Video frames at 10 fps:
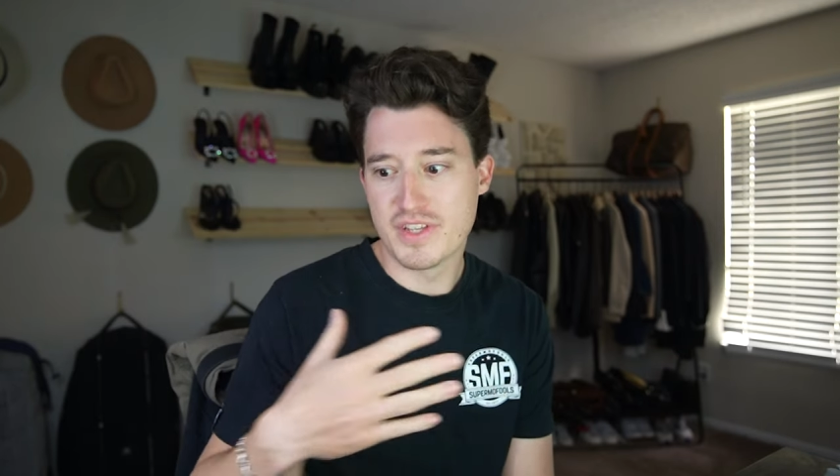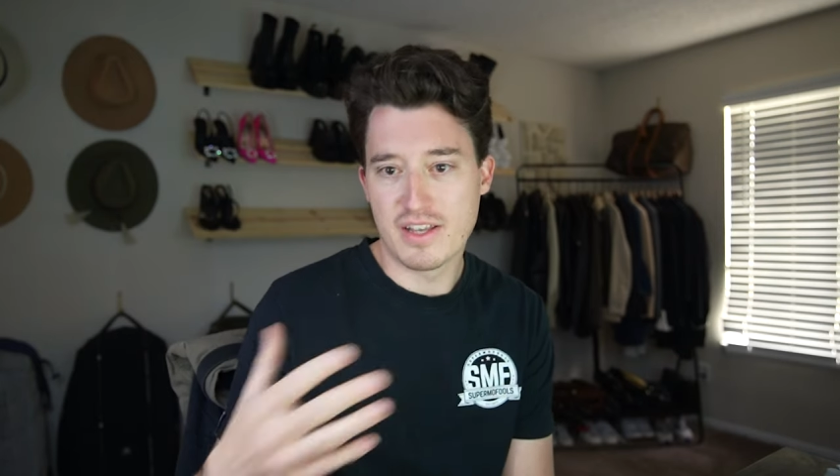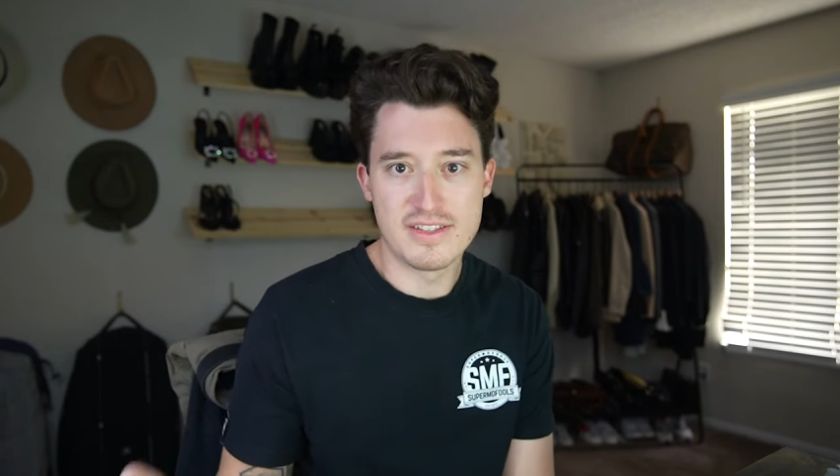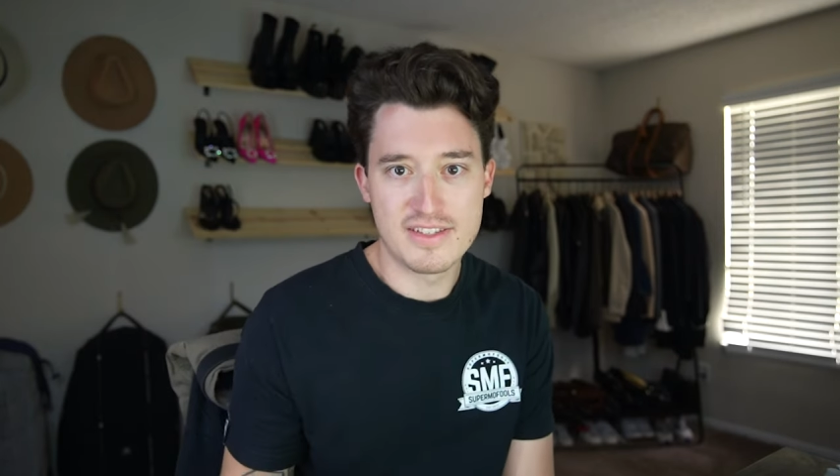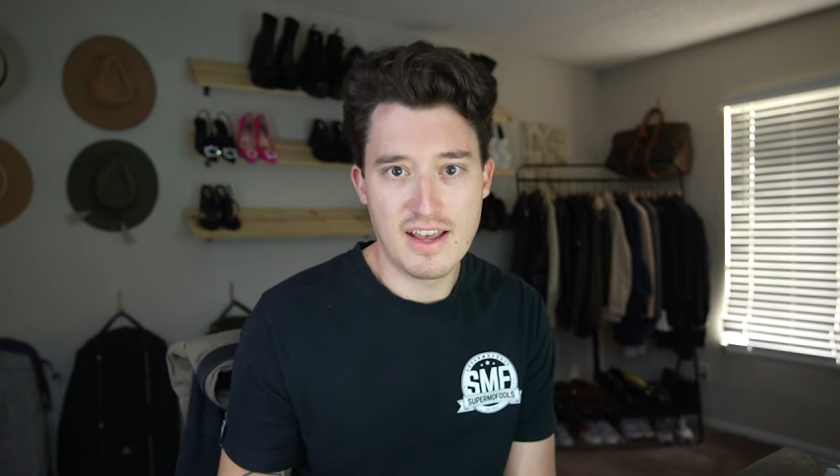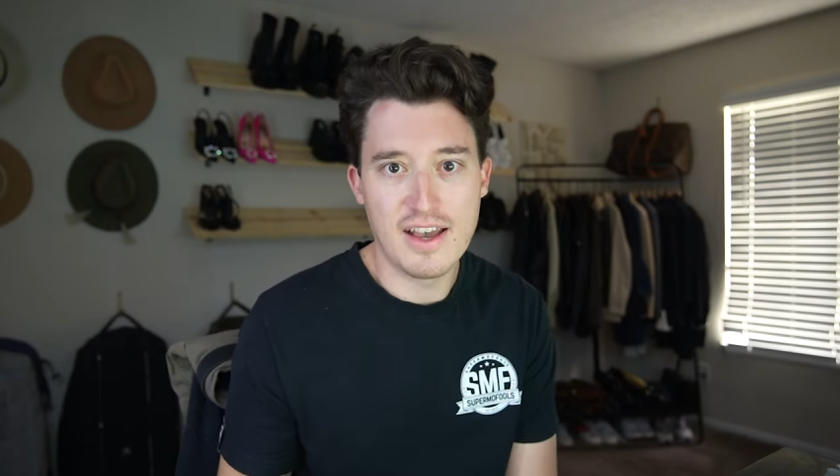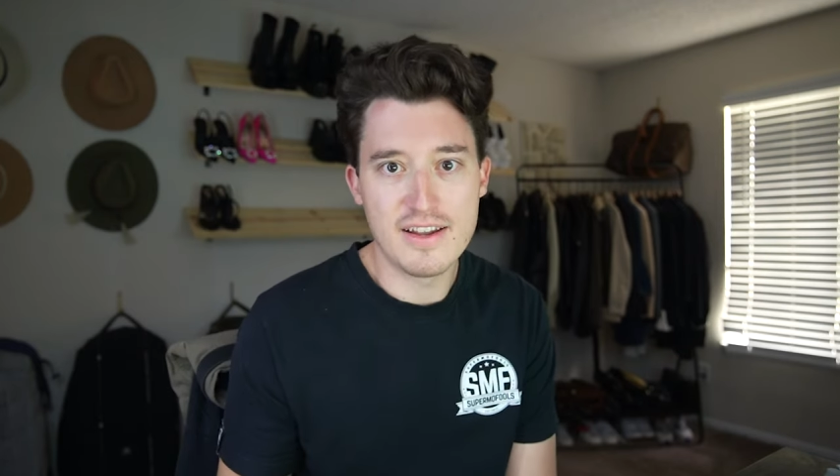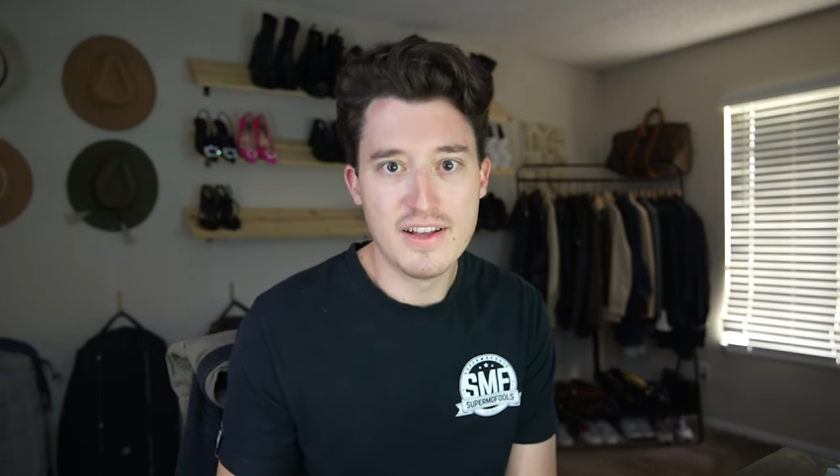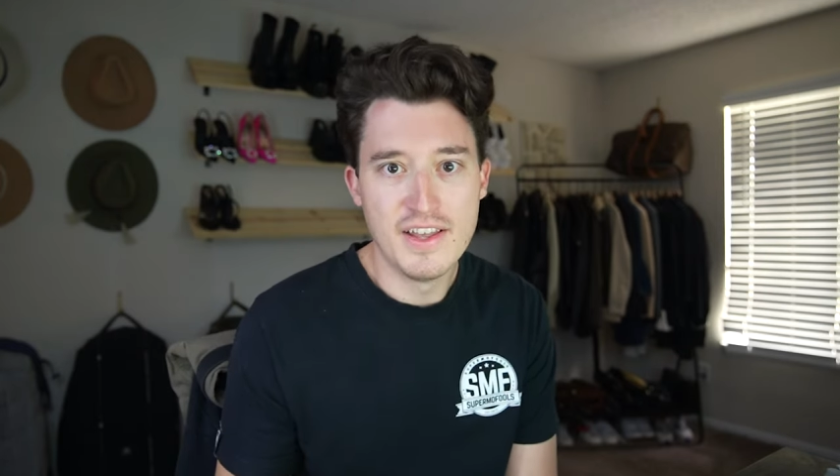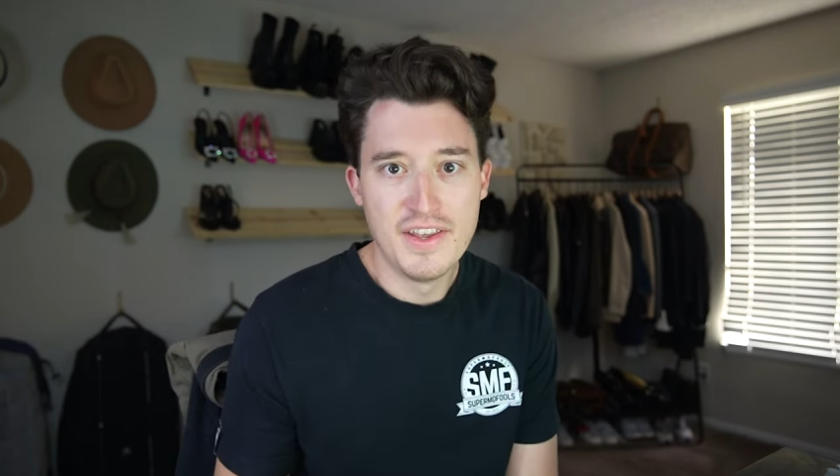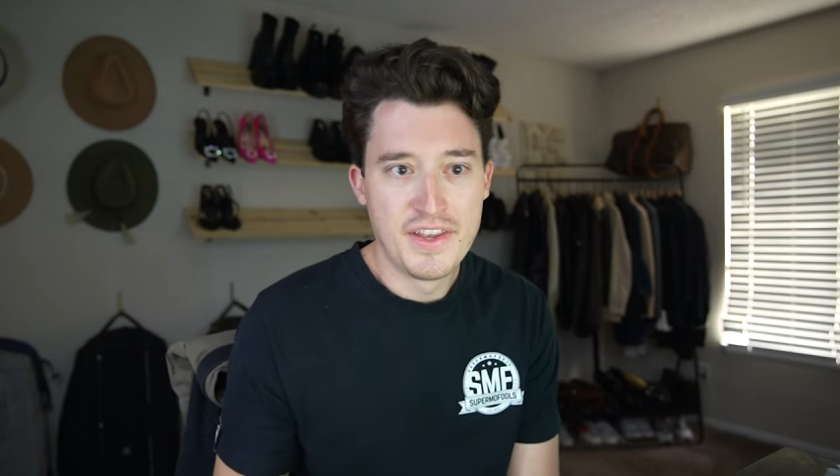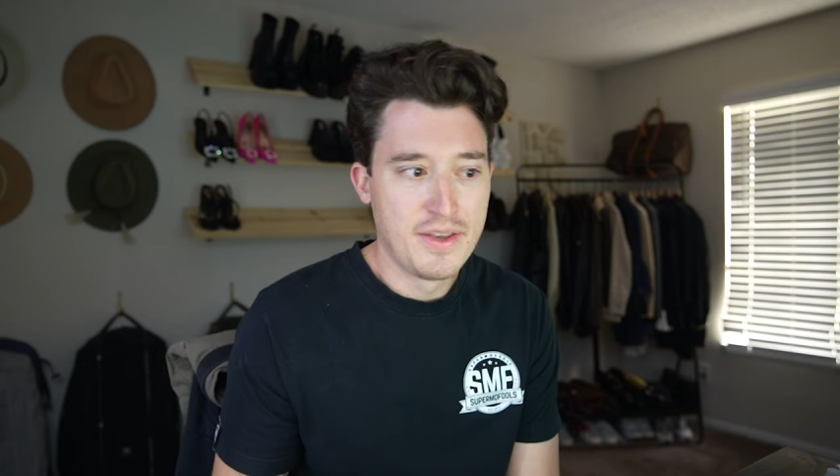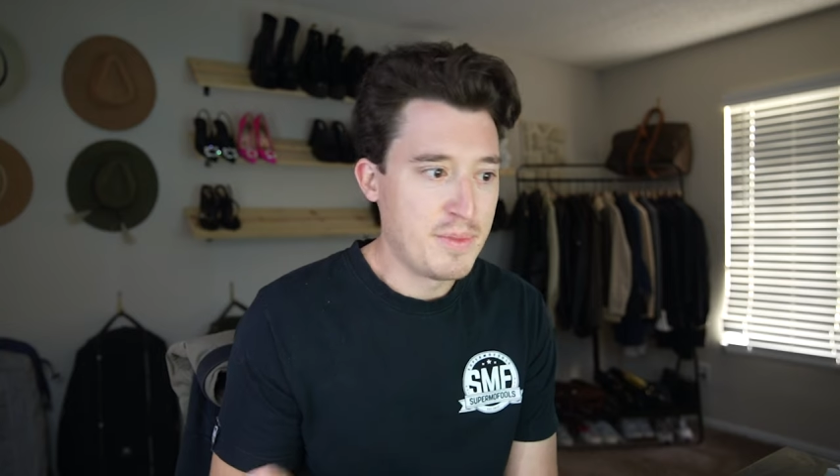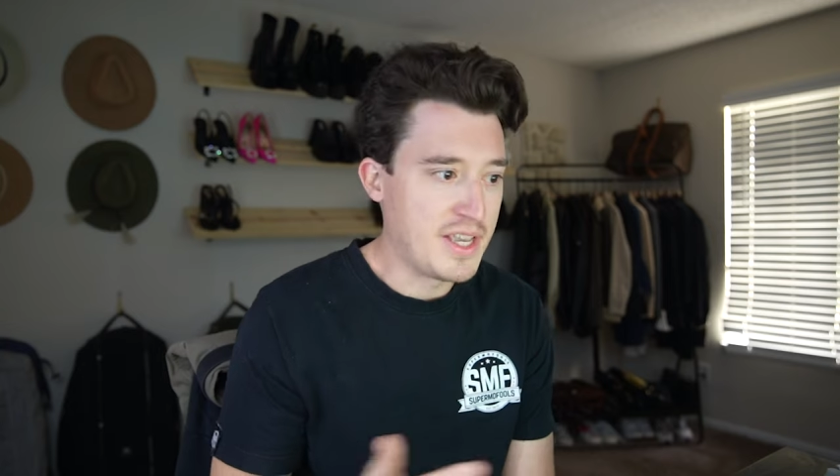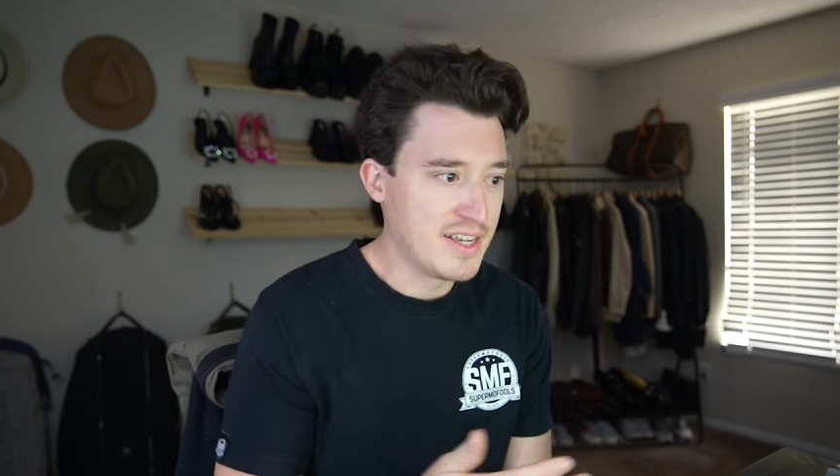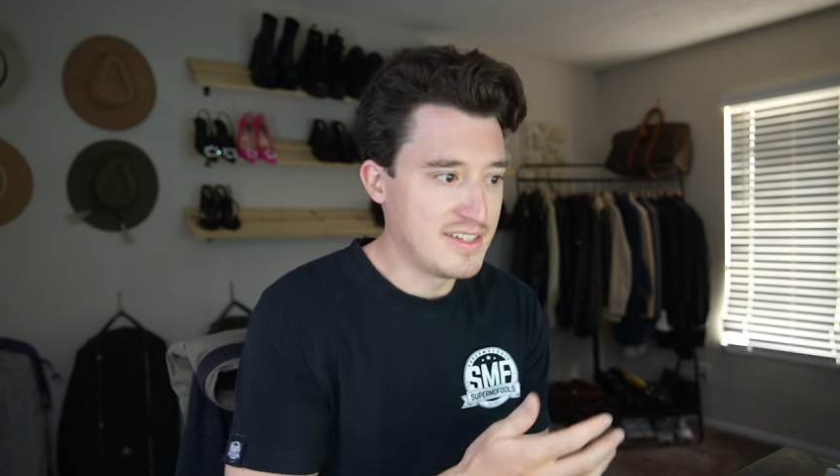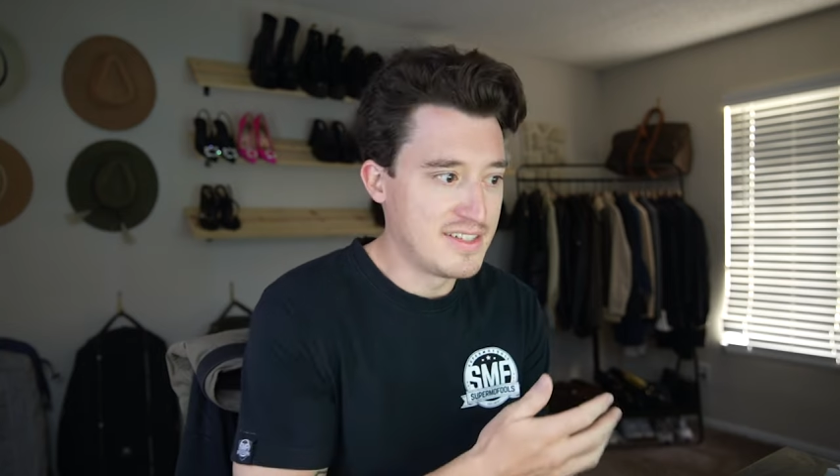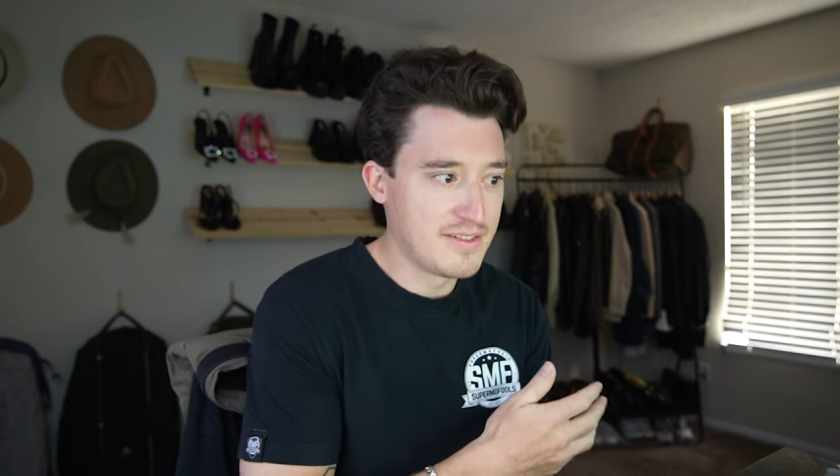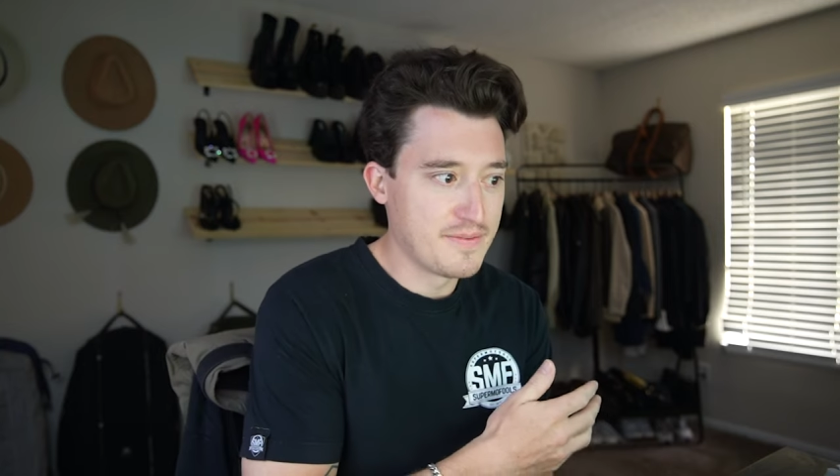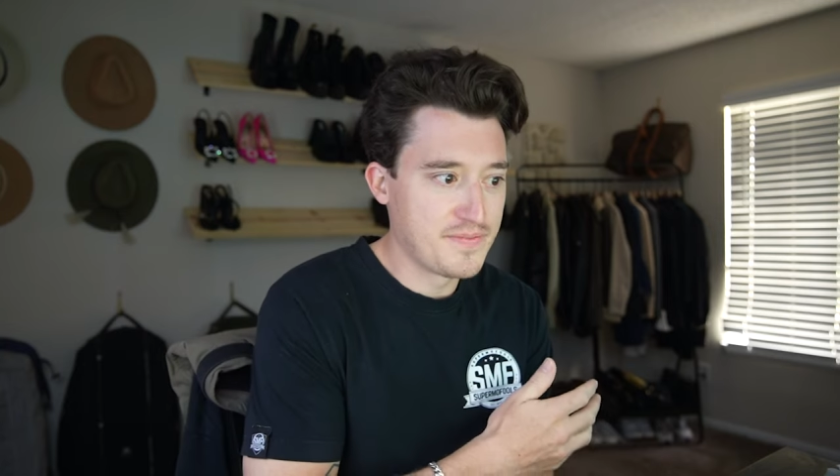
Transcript: on the side, because